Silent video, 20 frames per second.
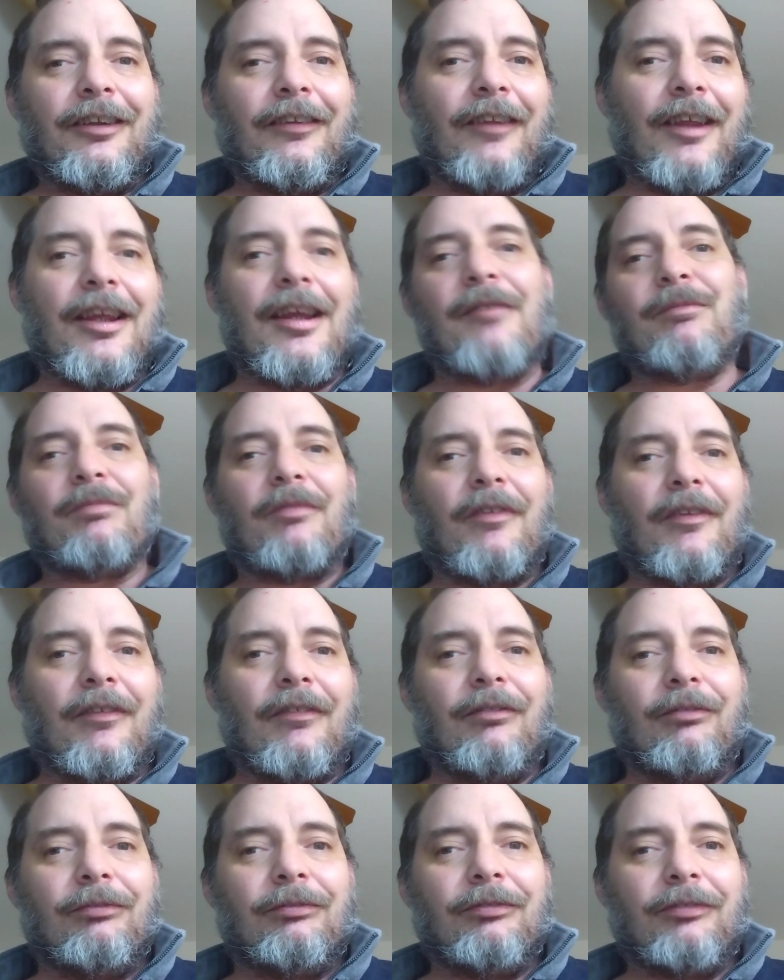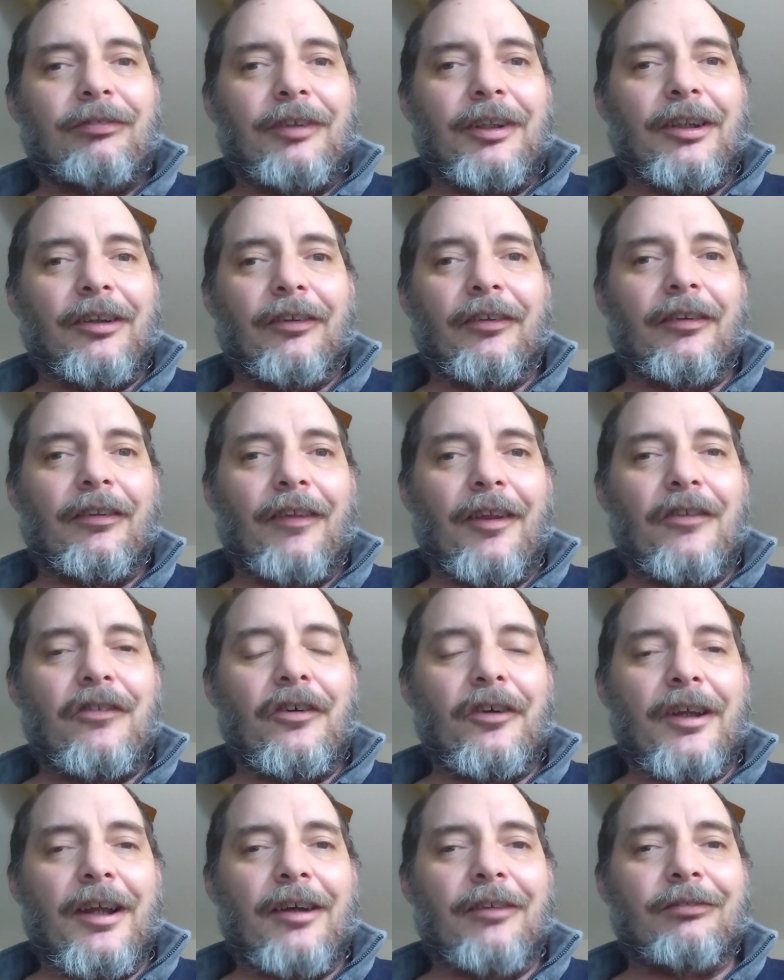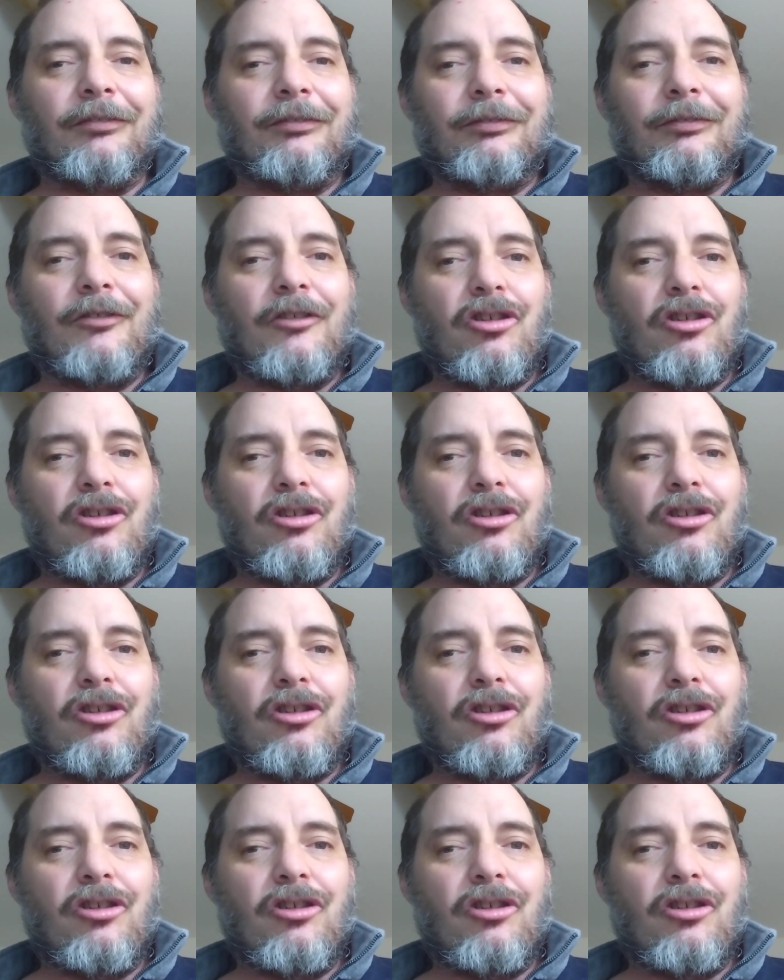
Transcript: They took out